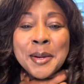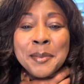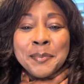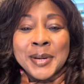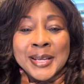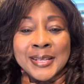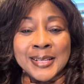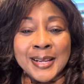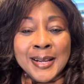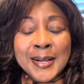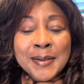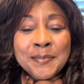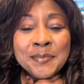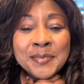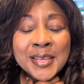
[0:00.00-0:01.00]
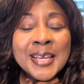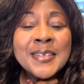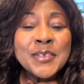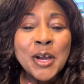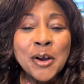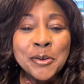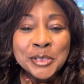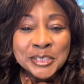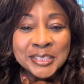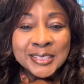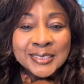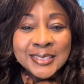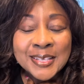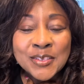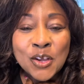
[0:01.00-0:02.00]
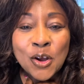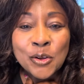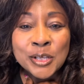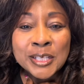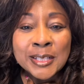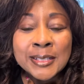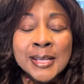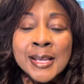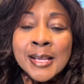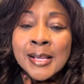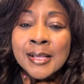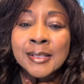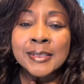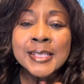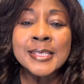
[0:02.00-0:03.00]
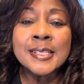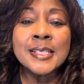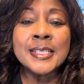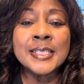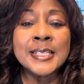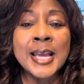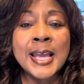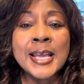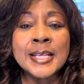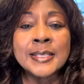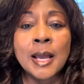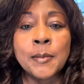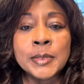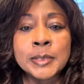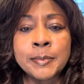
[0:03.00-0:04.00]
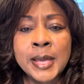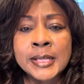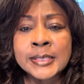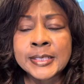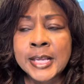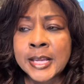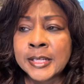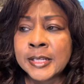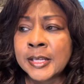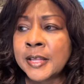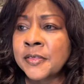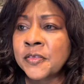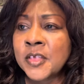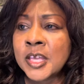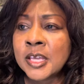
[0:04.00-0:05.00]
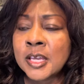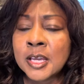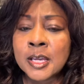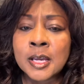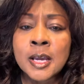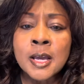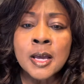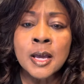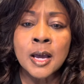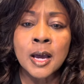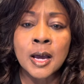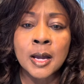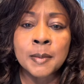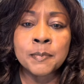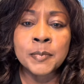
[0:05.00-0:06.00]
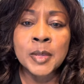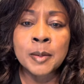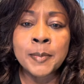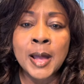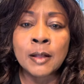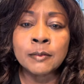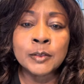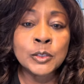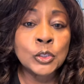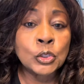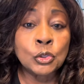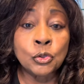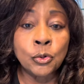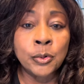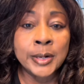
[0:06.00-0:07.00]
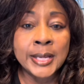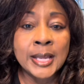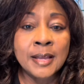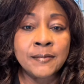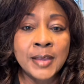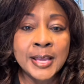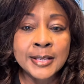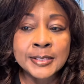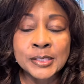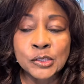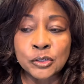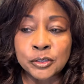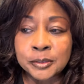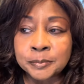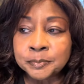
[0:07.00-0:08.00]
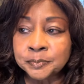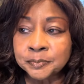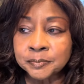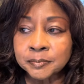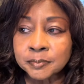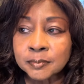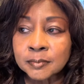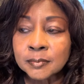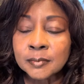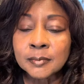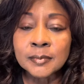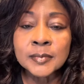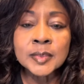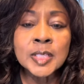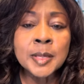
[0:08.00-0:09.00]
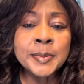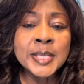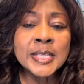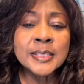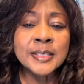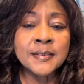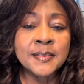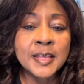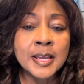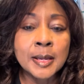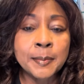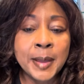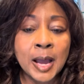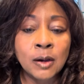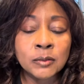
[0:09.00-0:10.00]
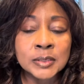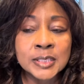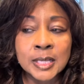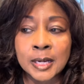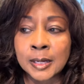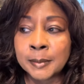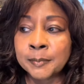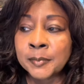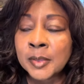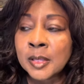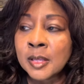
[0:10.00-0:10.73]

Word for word: but um, it's all good. It's all good. Listen, today as I was meditating and thinking um, about the story of Esther, I begin to think about um,